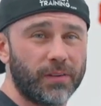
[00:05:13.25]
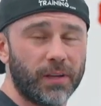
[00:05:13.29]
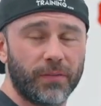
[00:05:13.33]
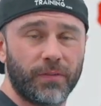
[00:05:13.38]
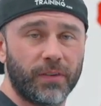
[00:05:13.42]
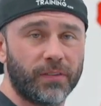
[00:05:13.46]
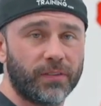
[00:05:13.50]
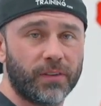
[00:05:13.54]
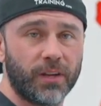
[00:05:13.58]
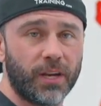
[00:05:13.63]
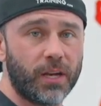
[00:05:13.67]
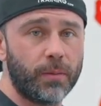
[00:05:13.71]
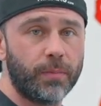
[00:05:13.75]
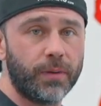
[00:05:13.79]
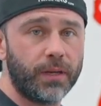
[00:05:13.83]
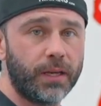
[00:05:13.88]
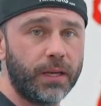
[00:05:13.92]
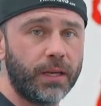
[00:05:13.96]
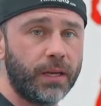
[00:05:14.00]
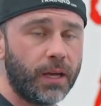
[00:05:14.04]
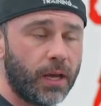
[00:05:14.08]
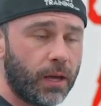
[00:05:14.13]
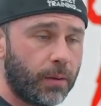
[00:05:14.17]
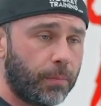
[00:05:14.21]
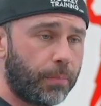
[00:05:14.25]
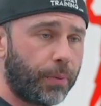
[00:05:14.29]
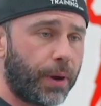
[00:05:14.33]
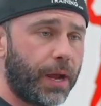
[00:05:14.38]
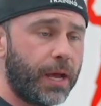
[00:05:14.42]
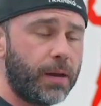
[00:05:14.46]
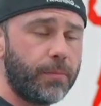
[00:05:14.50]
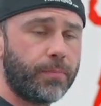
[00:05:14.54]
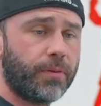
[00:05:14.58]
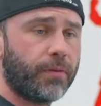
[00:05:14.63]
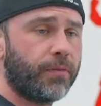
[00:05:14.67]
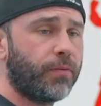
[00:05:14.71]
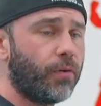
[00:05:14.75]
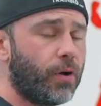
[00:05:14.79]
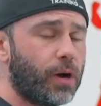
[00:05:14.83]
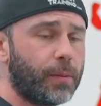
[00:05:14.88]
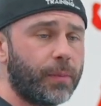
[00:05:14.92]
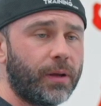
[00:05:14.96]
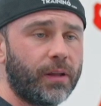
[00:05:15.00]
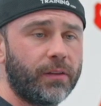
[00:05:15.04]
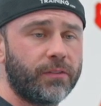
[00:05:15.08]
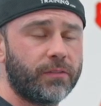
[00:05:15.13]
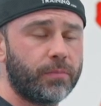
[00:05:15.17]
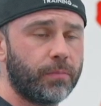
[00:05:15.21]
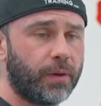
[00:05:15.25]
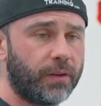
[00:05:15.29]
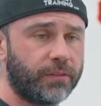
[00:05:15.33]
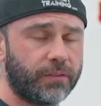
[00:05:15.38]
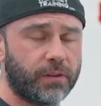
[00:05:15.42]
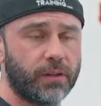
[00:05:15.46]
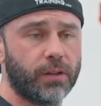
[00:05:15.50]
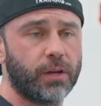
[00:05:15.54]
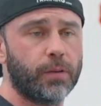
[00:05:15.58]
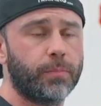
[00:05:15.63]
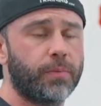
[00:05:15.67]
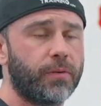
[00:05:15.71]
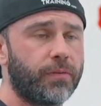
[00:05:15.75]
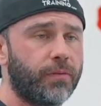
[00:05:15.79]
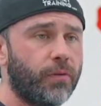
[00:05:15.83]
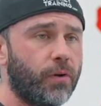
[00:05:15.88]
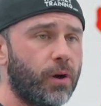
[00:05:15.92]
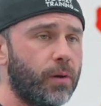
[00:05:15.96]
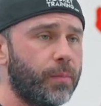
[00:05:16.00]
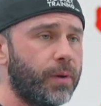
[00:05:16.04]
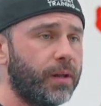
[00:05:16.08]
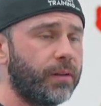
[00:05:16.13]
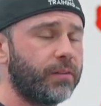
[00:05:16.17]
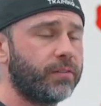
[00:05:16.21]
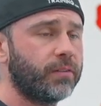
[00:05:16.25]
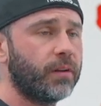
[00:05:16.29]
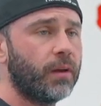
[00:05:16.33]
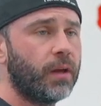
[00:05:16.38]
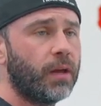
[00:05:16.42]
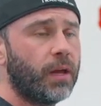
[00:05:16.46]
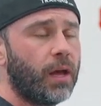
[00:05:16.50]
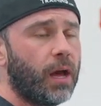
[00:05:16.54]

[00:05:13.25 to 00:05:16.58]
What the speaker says: If it's going to be brain performance, muscular performance,